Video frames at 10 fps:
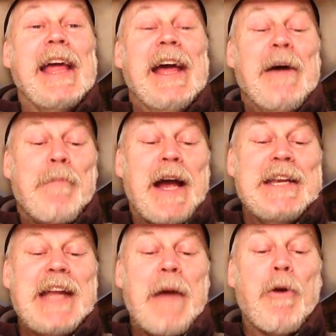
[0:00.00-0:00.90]

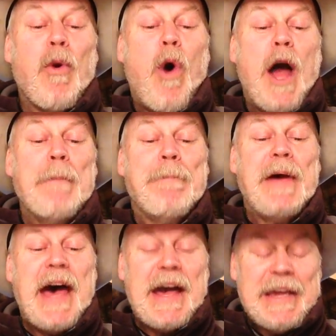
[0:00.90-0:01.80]
my number one
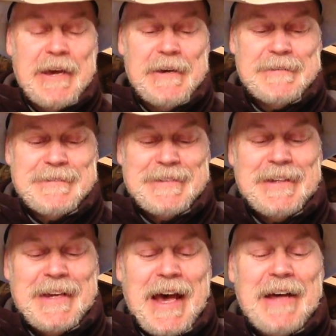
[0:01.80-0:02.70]
pick,
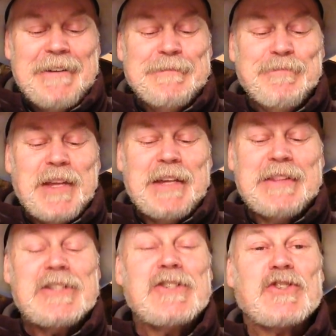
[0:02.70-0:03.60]
yeah,
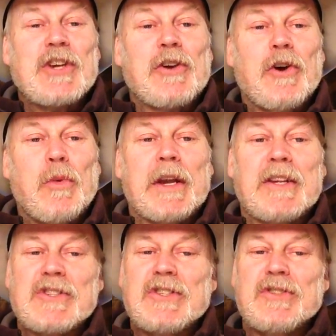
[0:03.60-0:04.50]
and this is a good
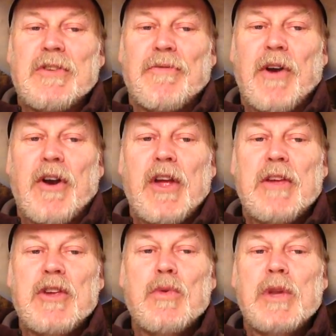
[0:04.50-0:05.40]
one because this is a
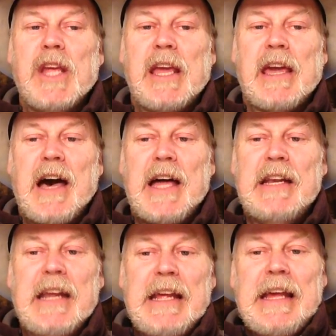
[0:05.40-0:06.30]
very unique
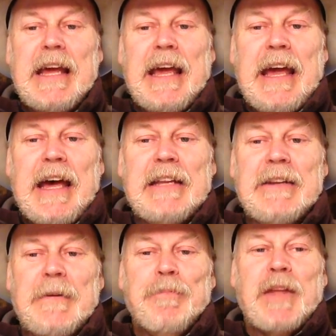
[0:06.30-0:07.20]
gun
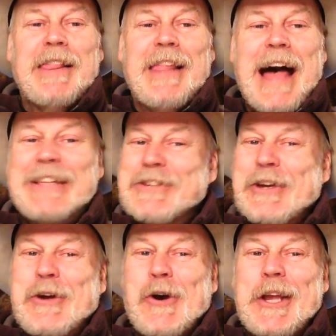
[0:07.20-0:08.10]
and
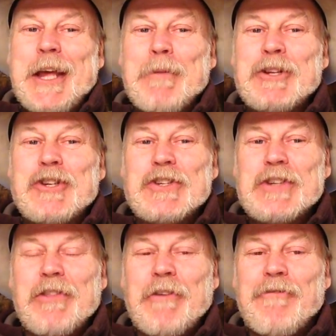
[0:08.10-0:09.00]
lots of good
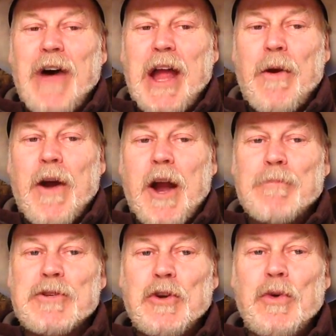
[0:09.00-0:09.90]
images of the
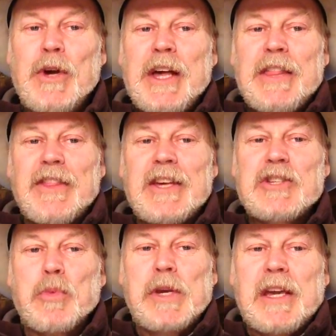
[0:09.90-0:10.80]
firearm too.
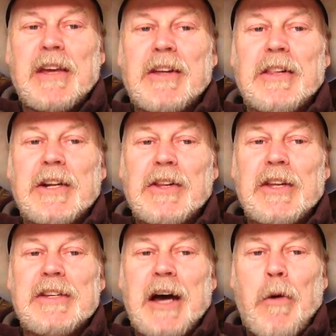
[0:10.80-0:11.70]
This we can
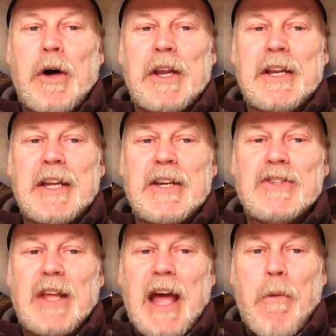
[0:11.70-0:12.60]
clearly tell what it
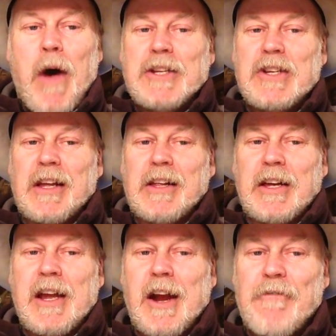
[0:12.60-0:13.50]
is, and I want you to
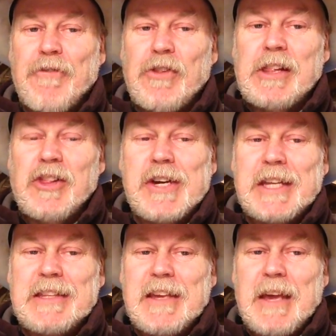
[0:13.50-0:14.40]
carefully
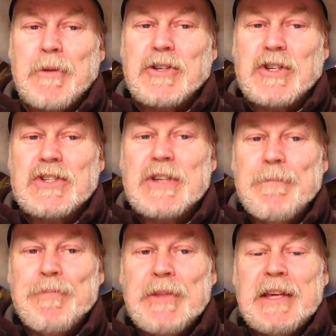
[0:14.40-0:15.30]
look at the images